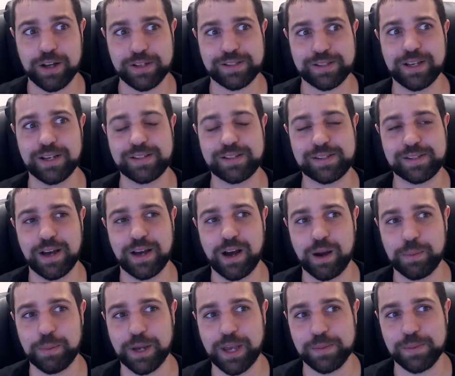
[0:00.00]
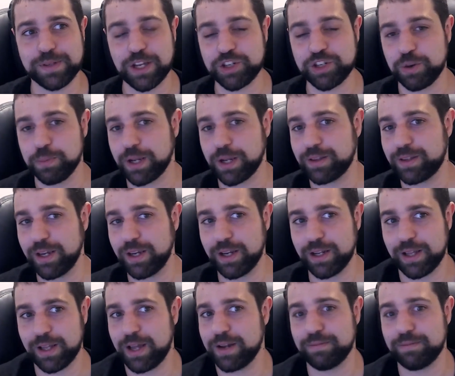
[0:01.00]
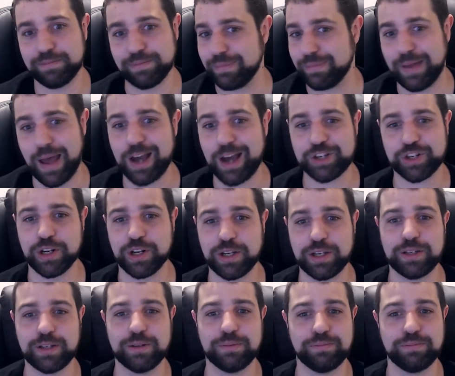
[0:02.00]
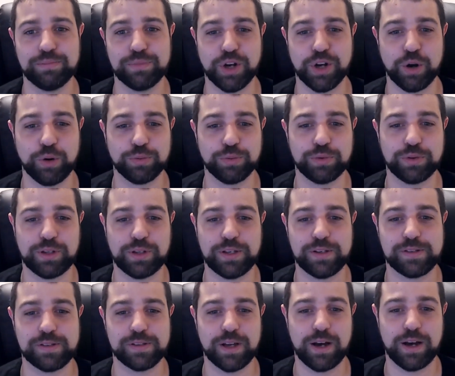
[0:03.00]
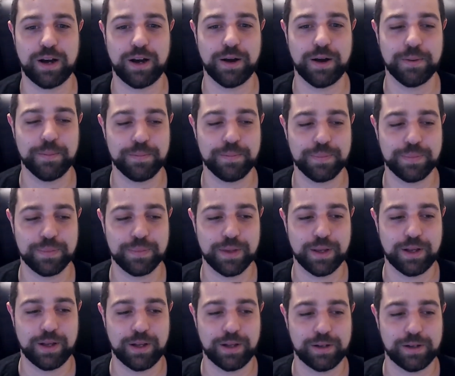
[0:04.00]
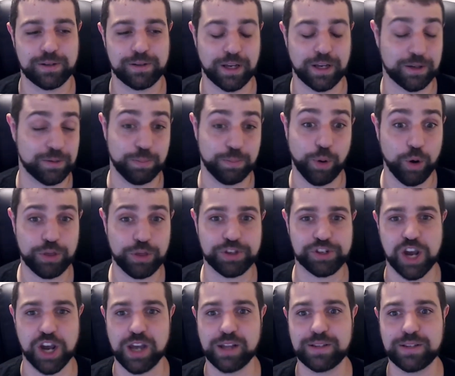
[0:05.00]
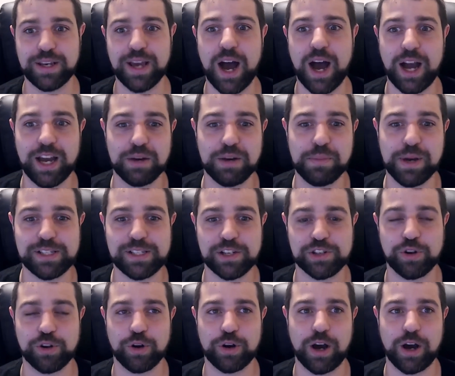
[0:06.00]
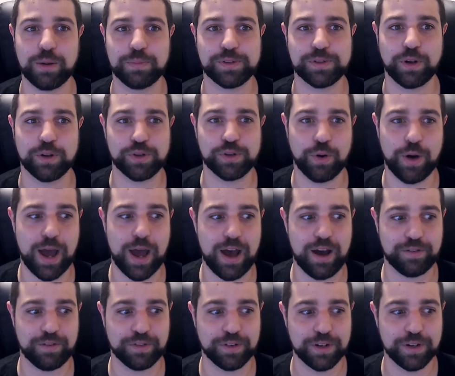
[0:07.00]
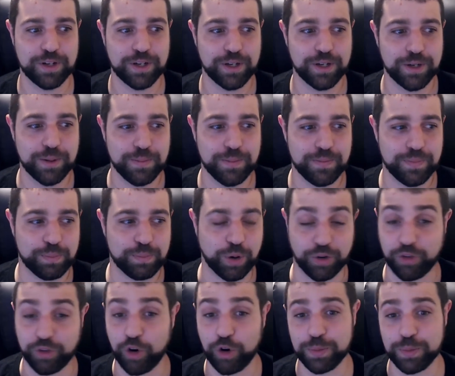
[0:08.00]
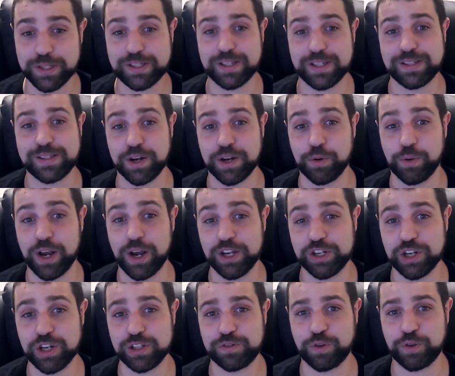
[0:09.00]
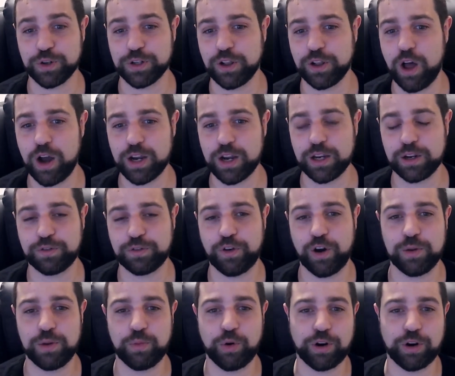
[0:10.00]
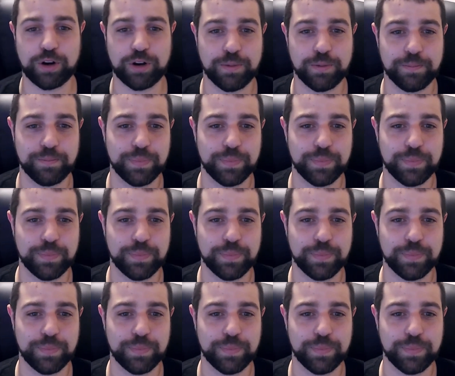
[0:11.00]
this became such a big deal, and actually, you know, these like both JNDI and message lookups also have performance considerations for the logging framework.